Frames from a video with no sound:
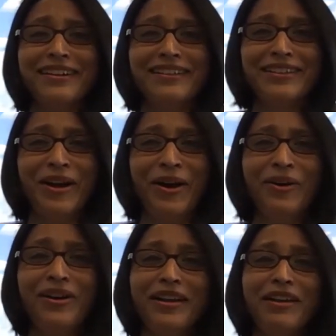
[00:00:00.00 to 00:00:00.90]
you
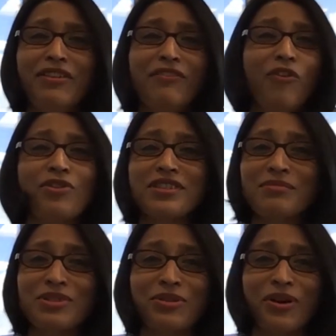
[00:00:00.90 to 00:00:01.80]
know, we force him
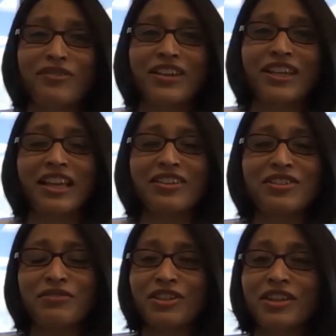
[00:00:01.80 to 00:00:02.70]
to go on
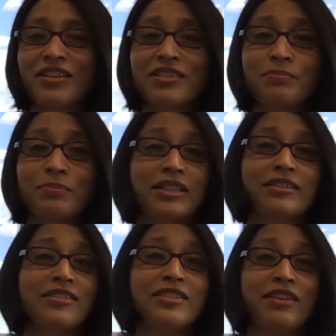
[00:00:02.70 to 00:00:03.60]
vacation with us. But
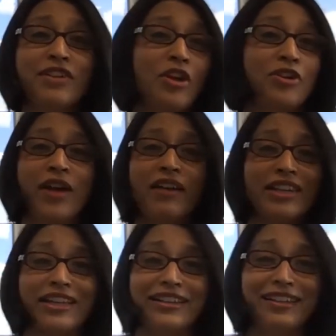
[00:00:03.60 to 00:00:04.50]
this year we're not
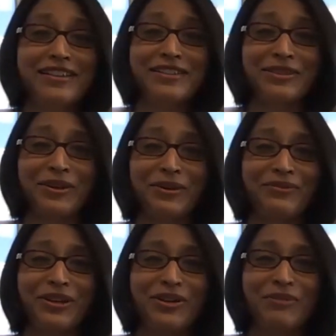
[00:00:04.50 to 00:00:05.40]
traveling, so
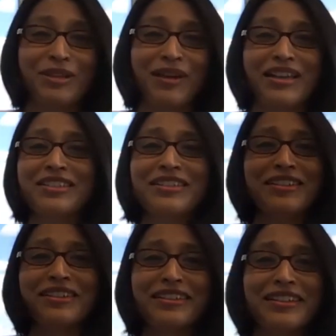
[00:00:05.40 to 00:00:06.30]
we're going to be right
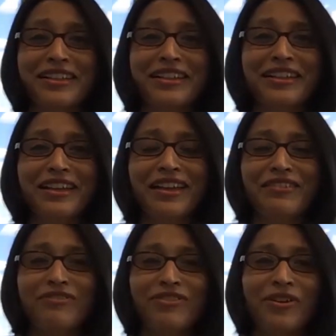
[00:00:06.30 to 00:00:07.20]
here
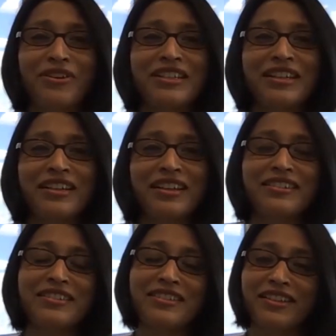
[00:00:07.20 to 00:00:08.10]
in Florida,
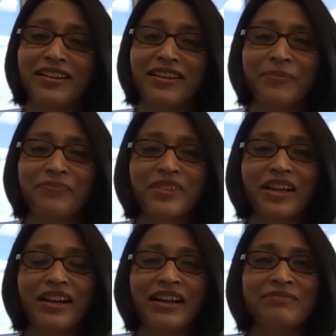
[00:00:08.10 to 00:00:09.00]
and um,
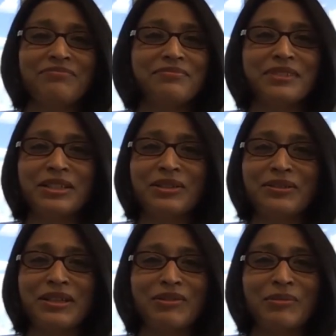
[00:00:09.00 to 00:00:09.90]
um, you know,
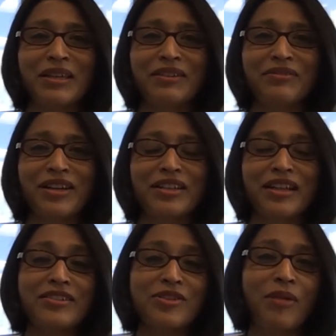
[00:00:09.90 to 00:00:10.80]
it will be a very
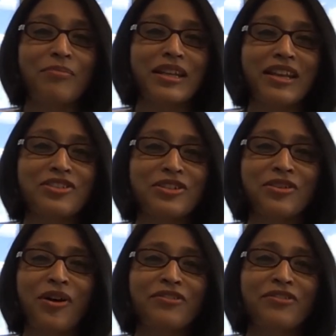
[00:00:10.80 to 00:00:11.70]
nice combination
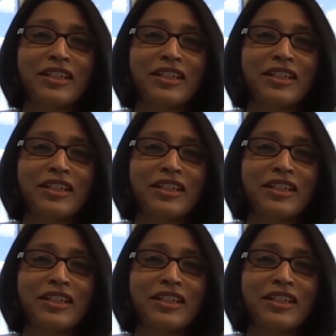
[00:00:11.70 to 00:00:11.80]
of